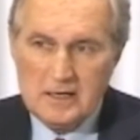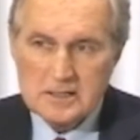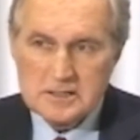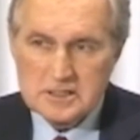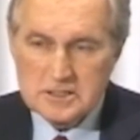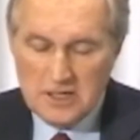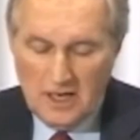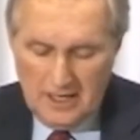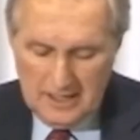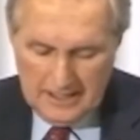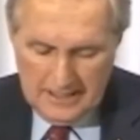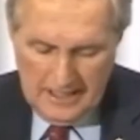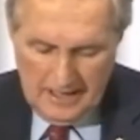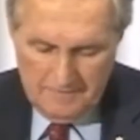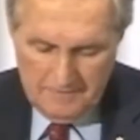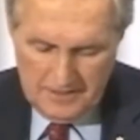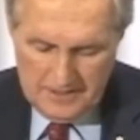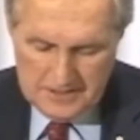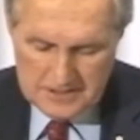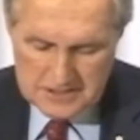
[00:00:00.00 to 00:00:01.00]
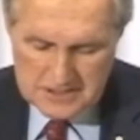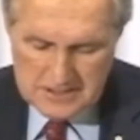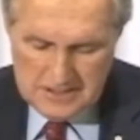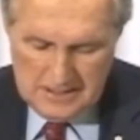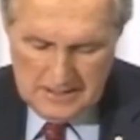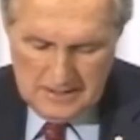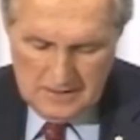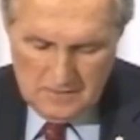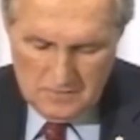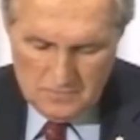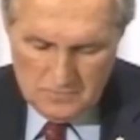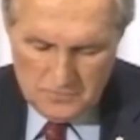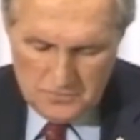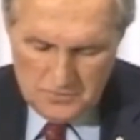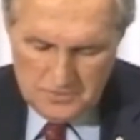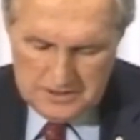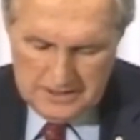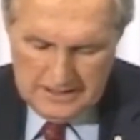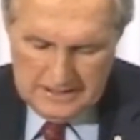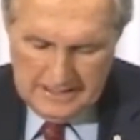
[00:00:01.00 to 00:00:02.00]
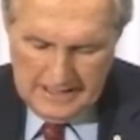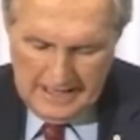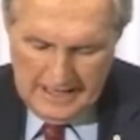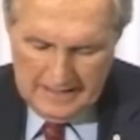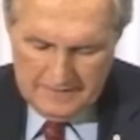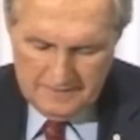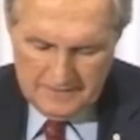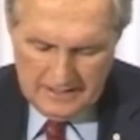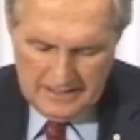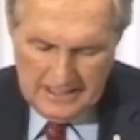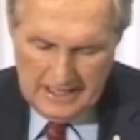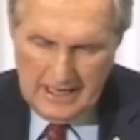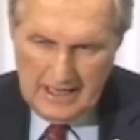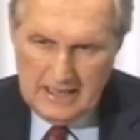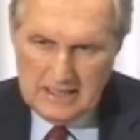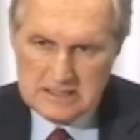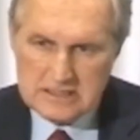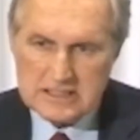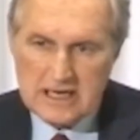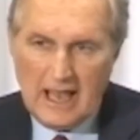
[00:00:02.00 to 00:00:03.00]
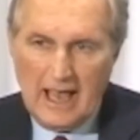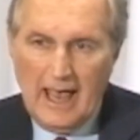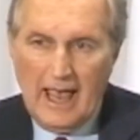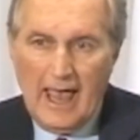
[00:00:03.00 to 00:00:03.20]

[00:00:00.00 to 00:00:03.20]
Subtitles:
solid evidence rooted in the needs